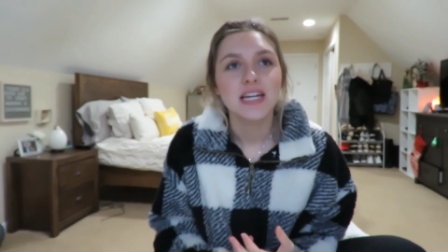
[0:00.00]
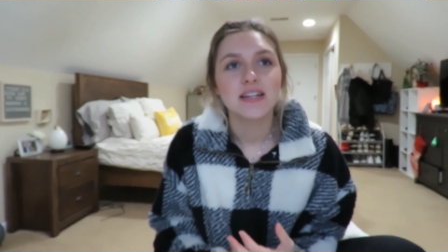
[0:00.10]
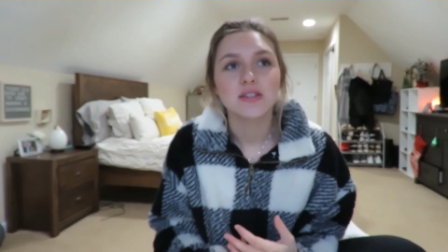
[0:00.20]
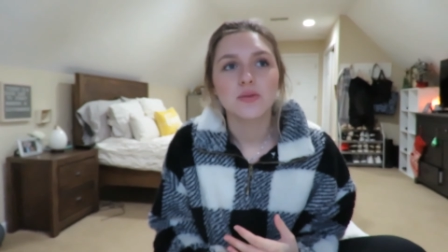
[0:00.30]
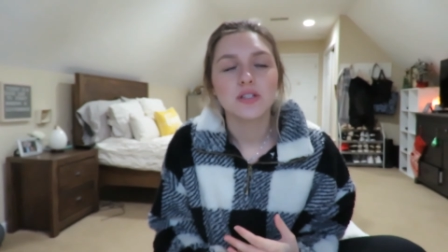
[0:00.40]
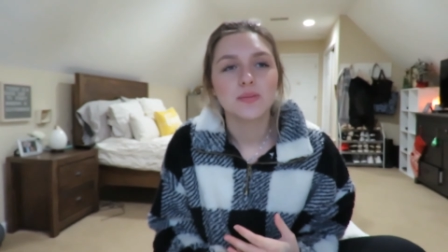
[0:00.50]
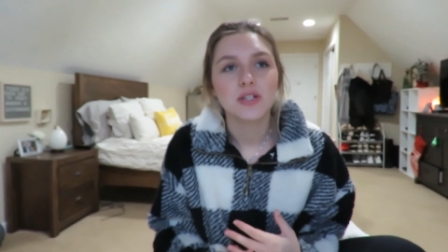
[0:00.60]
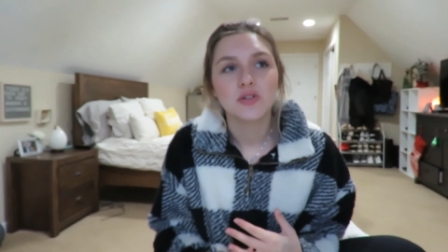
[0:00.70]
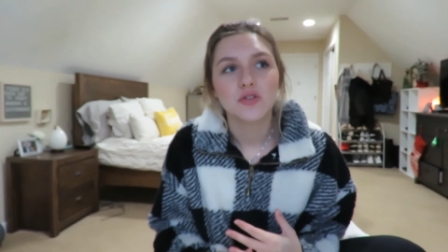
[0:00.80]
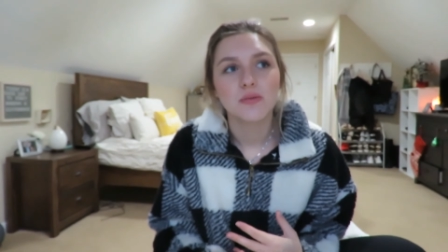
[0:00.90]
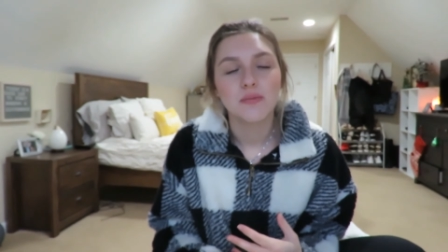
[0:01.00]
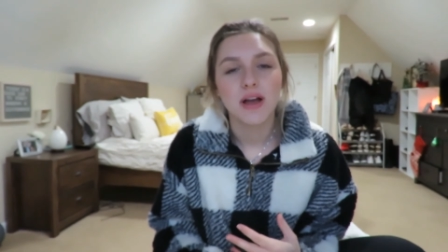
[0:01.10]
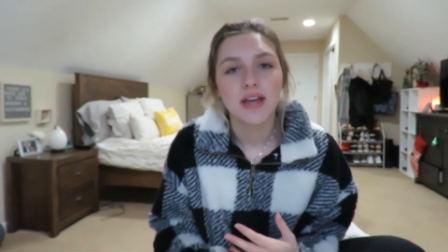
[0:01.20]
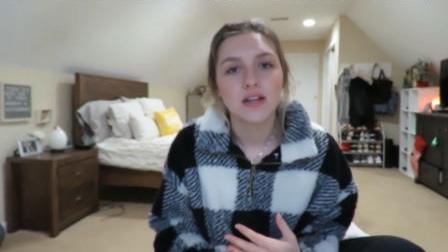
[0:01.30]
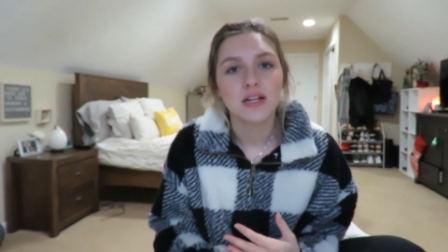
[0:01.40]
It's always been a dream of
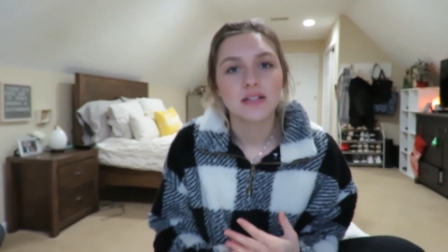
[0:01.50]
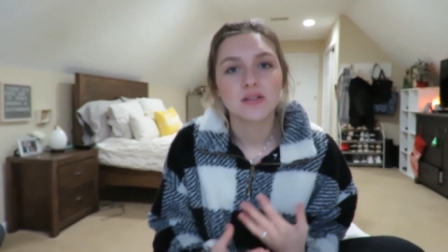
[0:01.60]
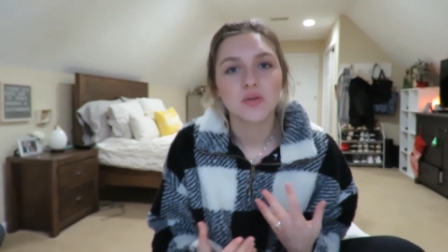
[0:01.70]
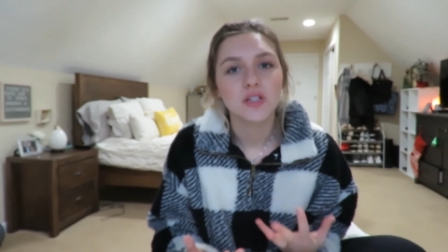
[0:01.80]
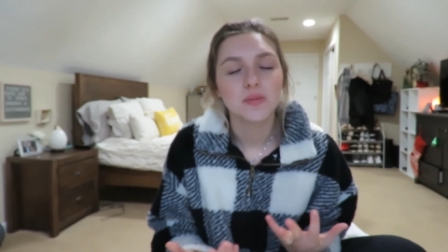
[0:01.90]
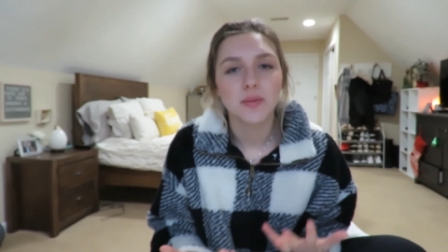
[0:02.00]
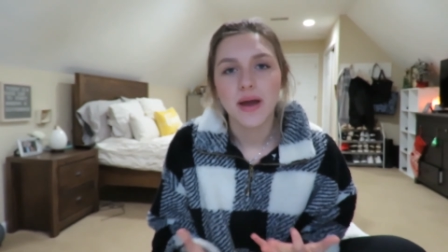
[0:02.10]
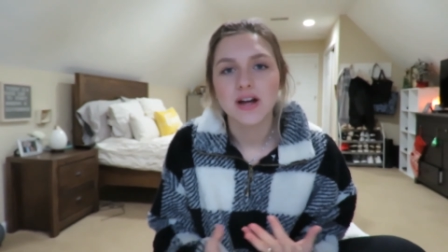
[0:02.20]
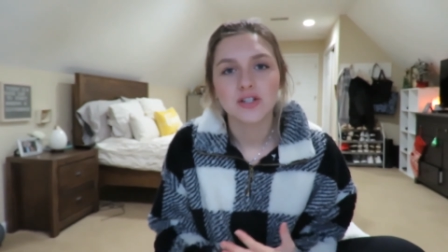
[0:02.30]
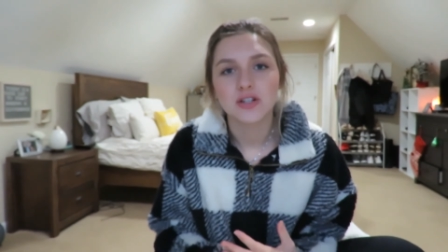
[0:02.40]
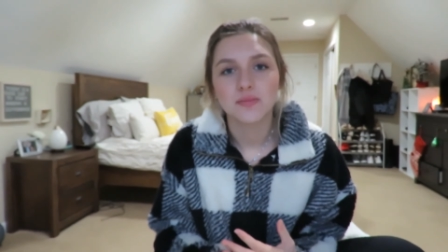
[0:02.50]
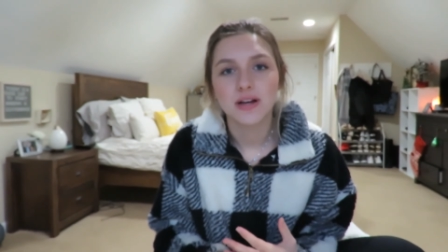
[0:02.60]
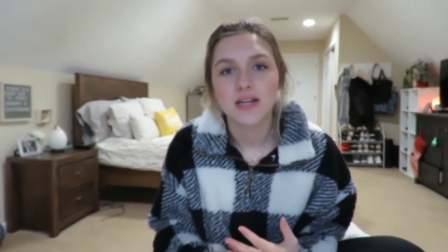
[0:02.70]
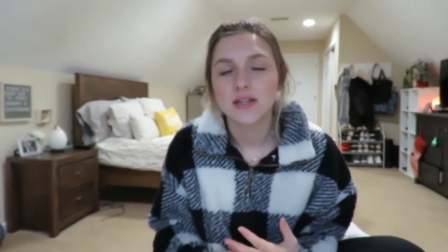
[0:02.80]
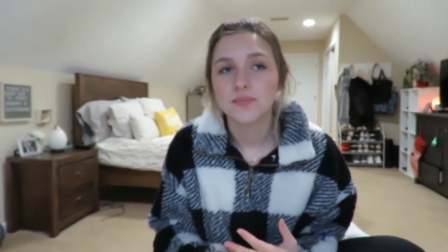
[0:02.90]
mine. It's always been a passion of
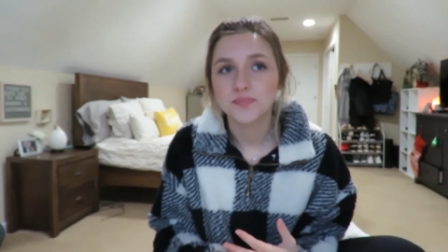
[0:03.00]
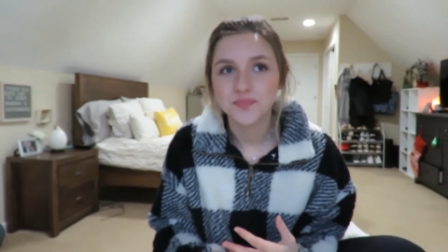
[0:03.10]
mine.